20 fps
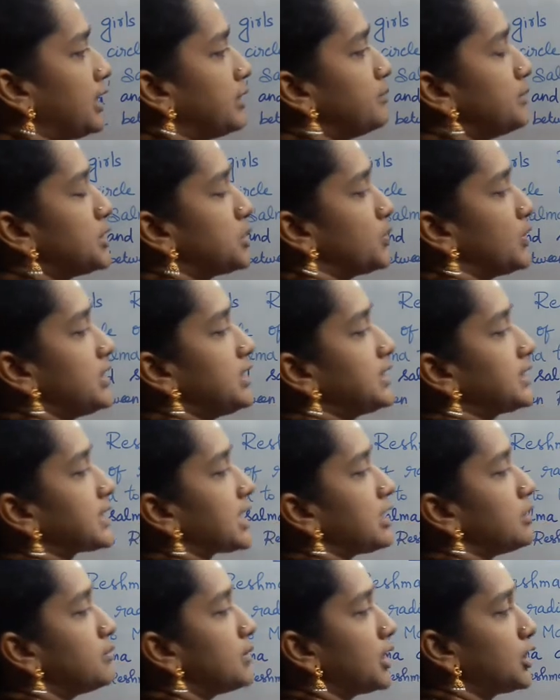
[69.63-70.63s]
and between
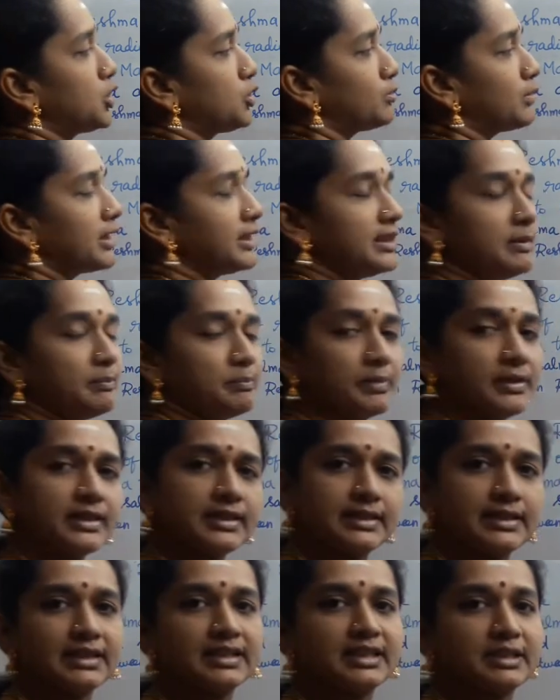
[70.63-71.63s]
Salma to Mandeep
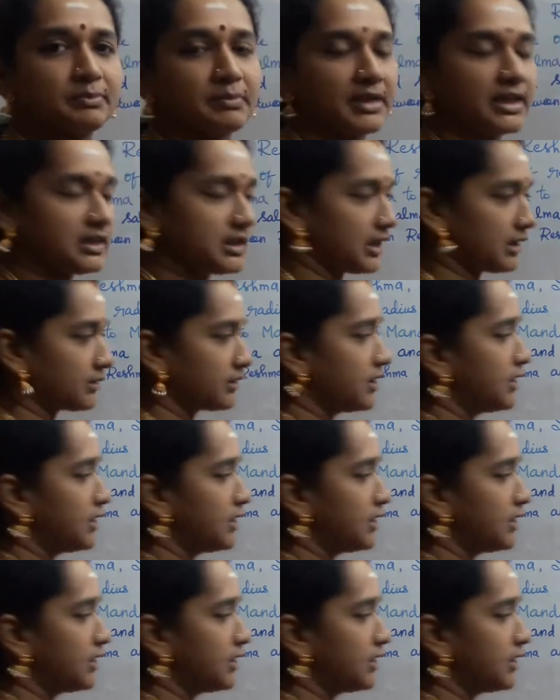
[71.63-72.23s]
is 6 meter.